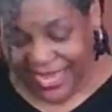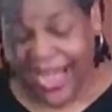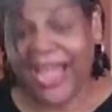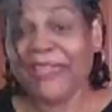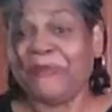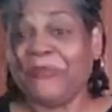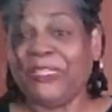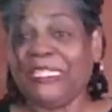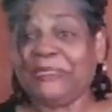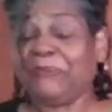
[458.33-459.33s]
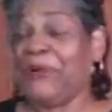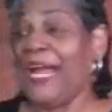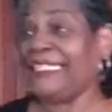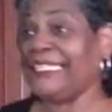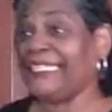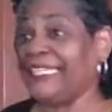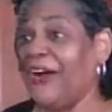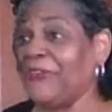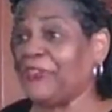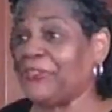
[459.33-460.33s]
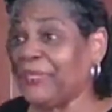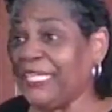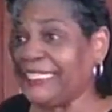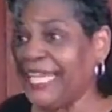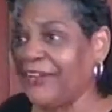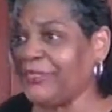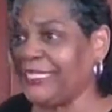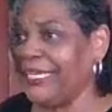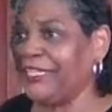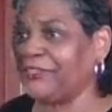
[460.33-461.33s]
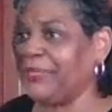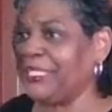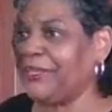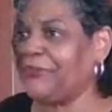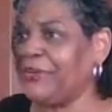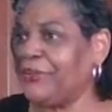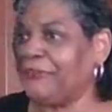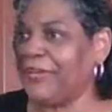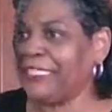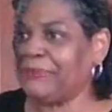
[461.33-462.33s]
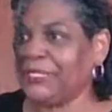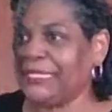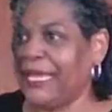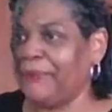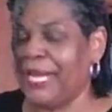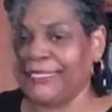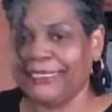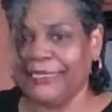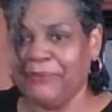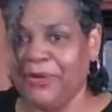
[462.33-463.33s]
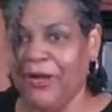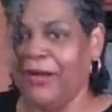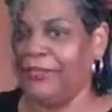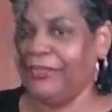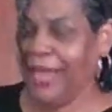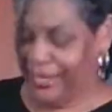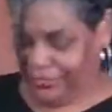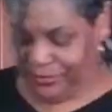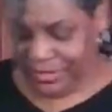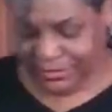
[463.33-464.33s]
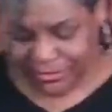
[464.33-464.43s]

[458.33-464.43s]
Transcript: I am really surprised to see all the threes. I don't see any threes up here on the Facebook side, but I see a lot of threes